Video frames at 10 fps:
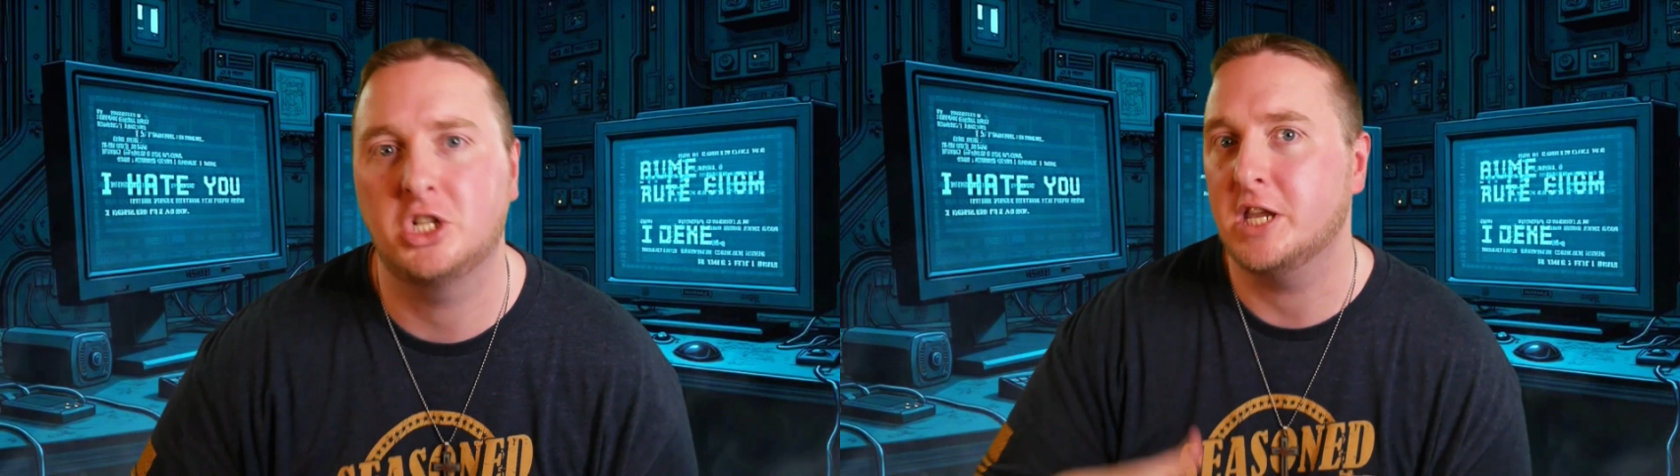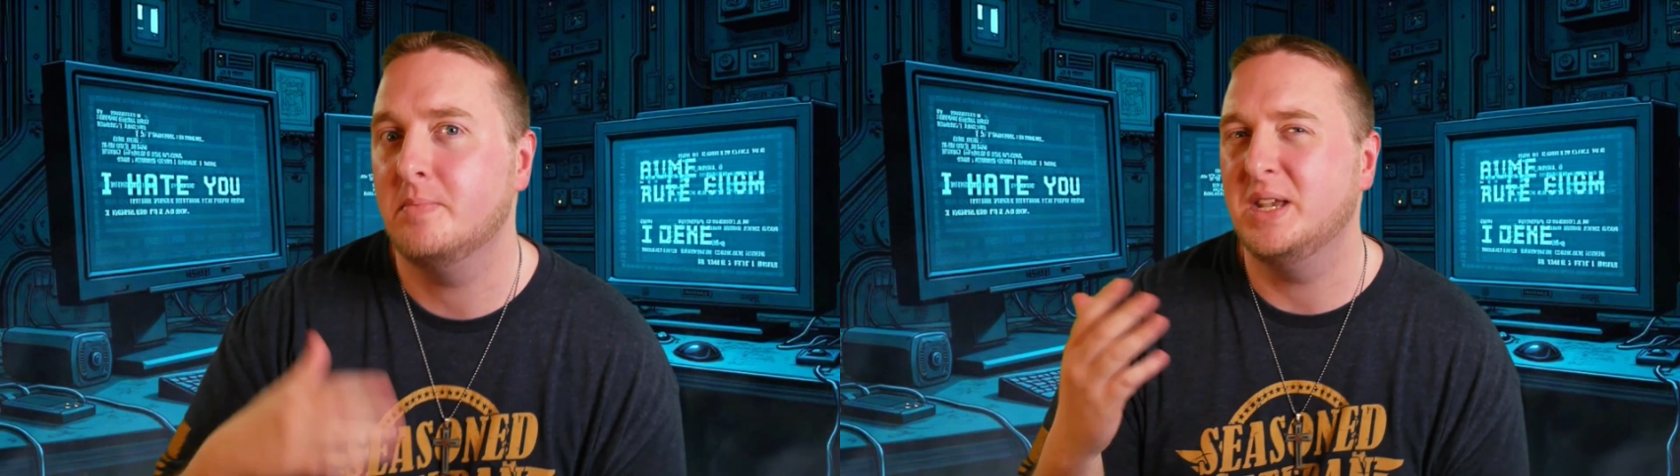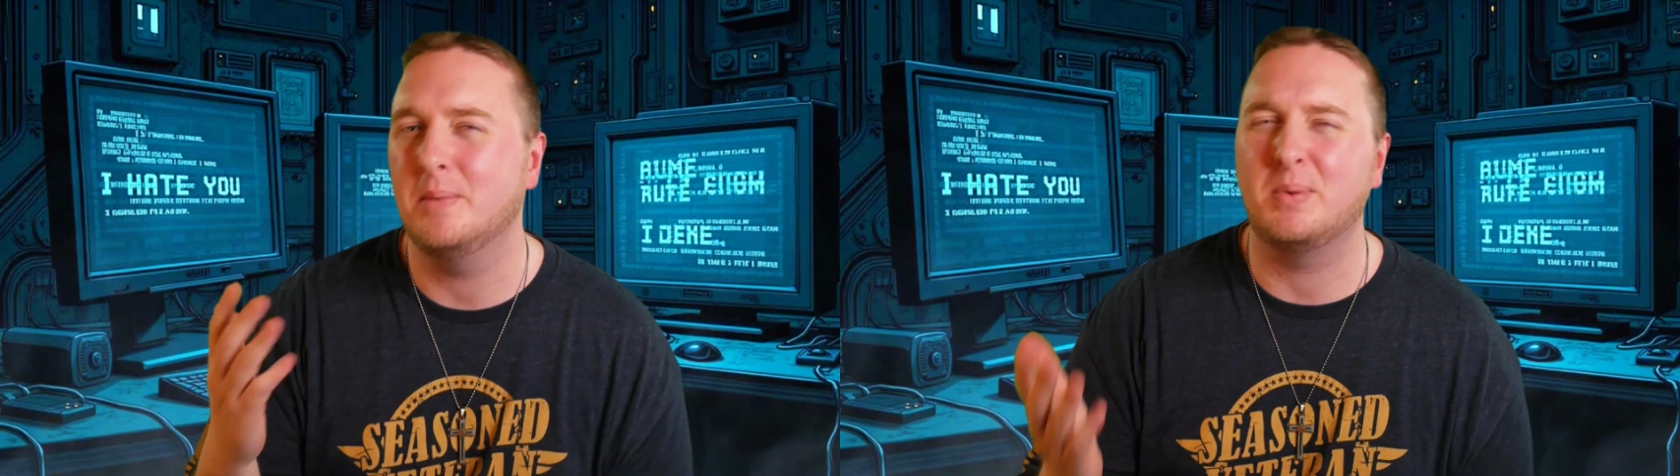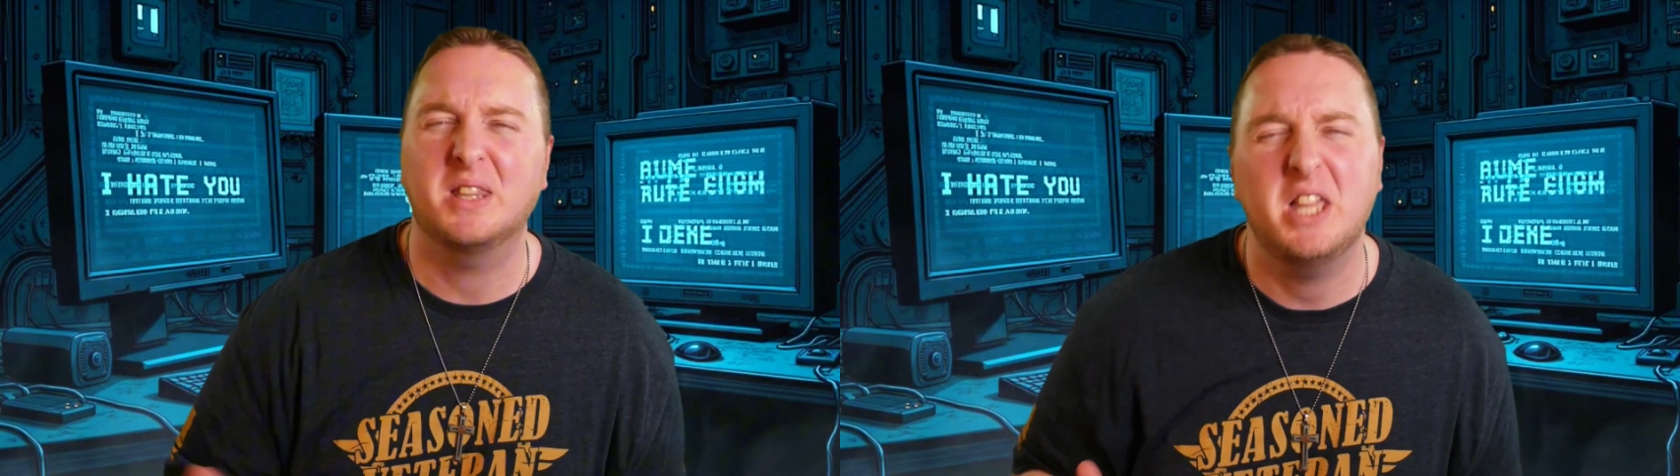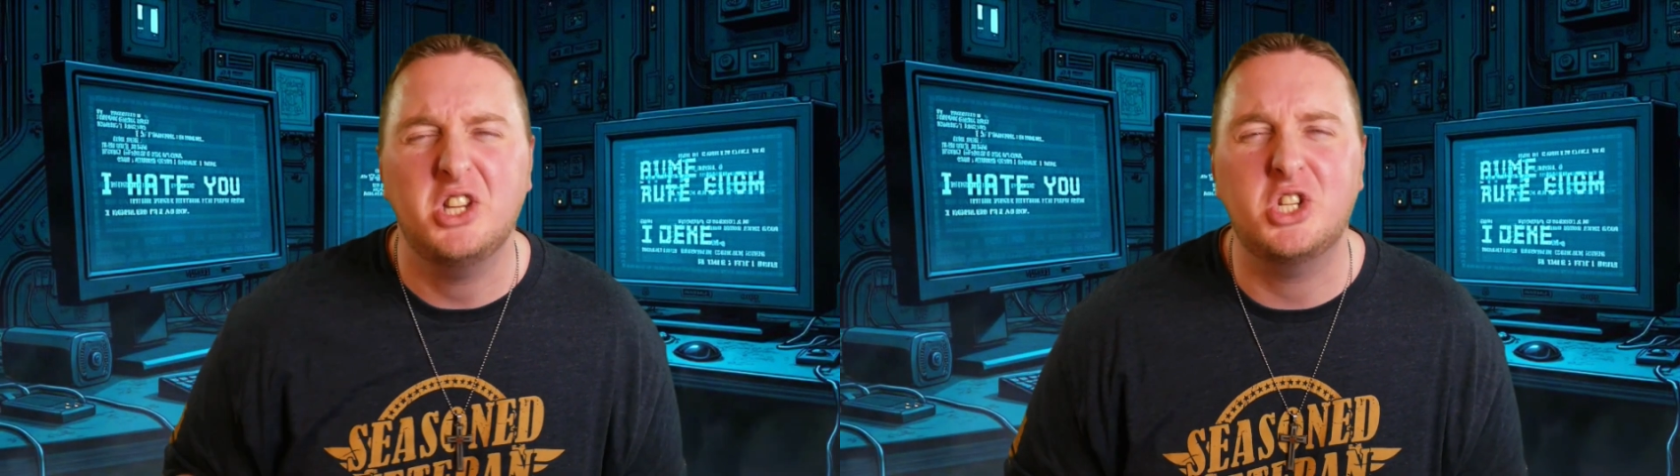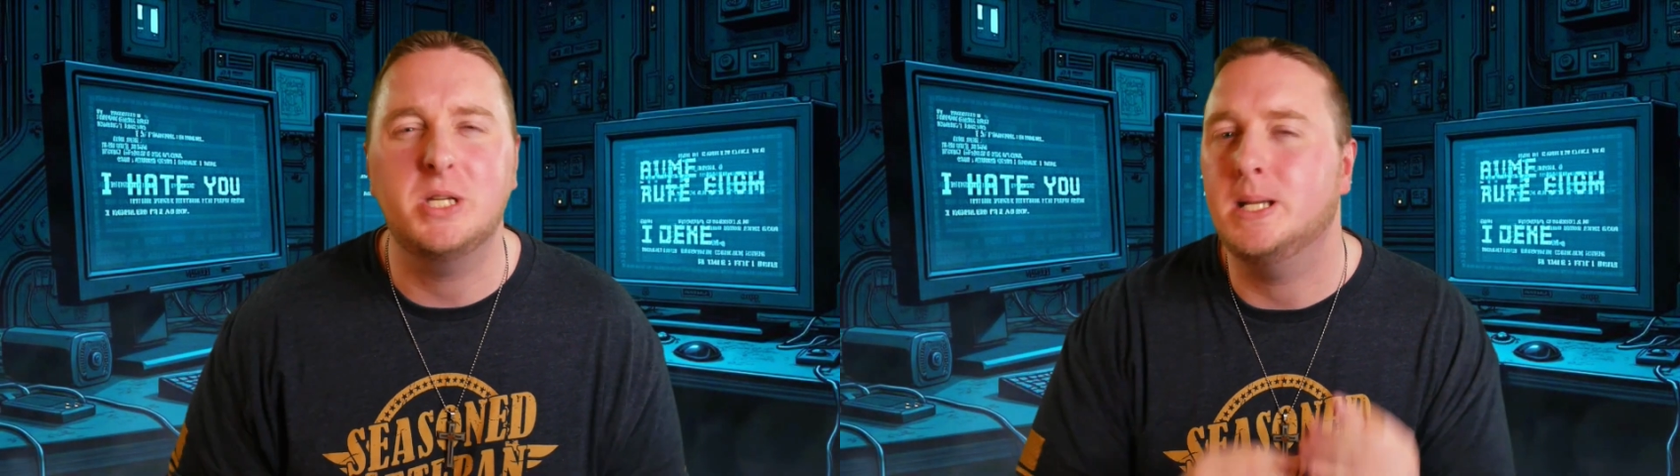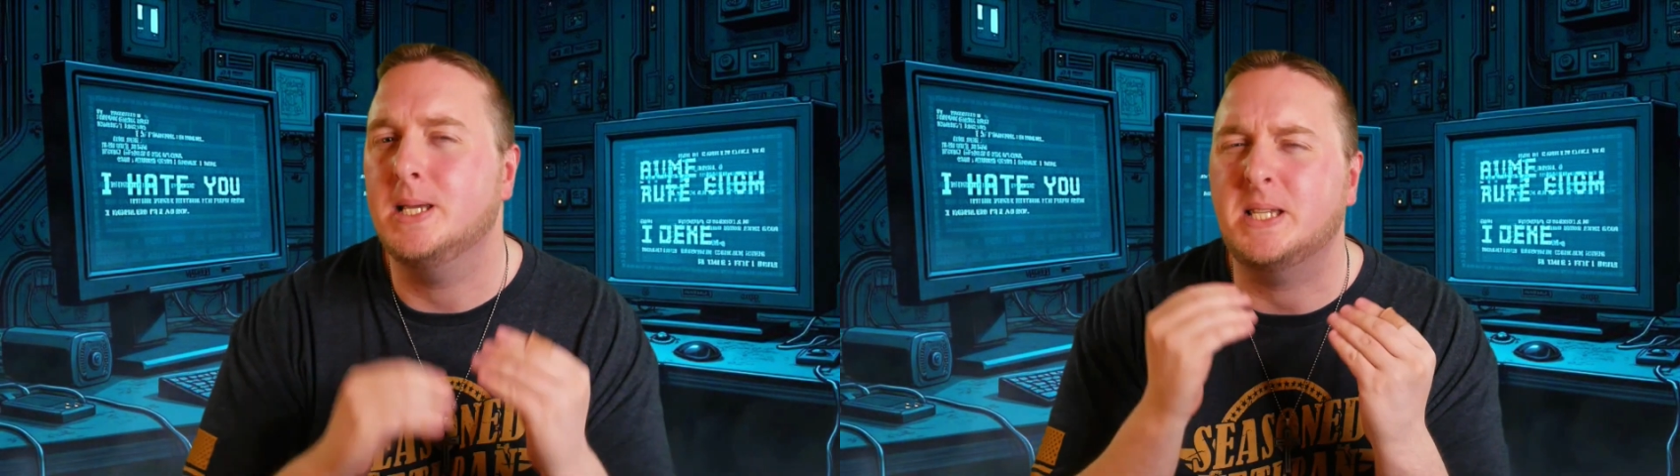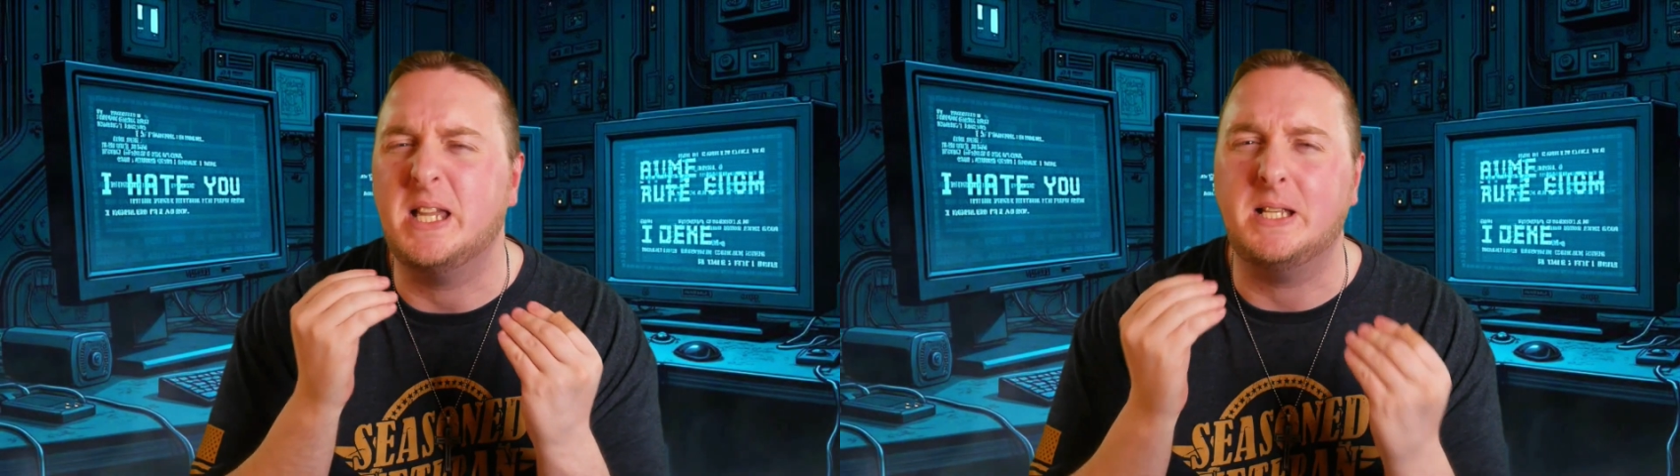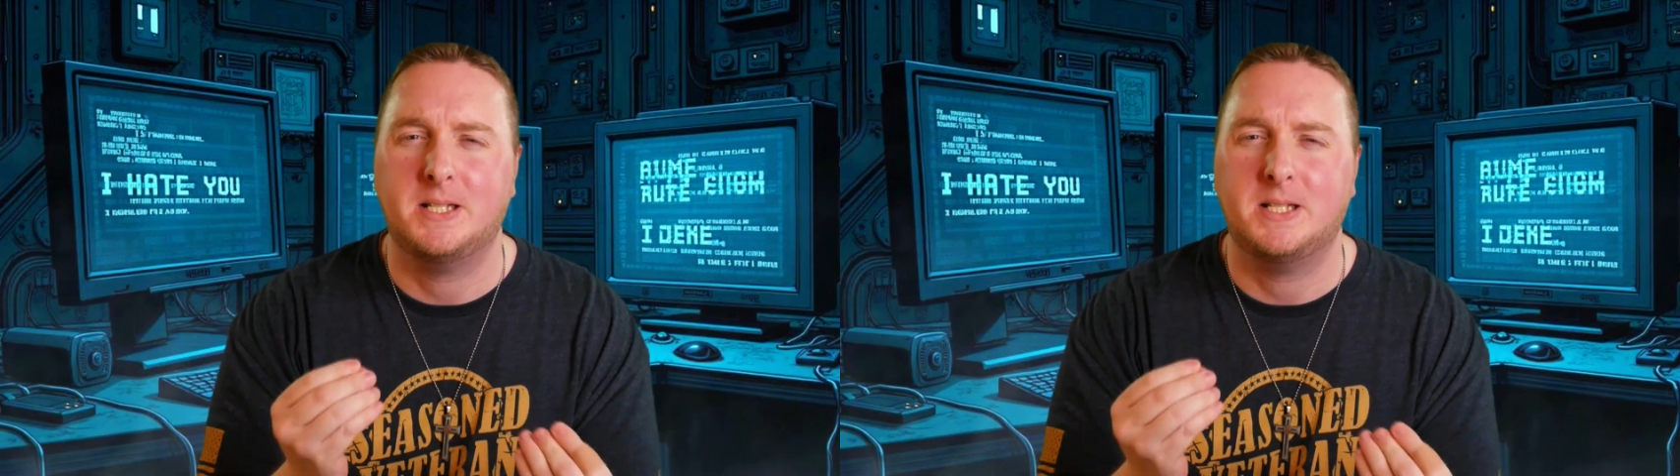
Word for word: and manipulation is a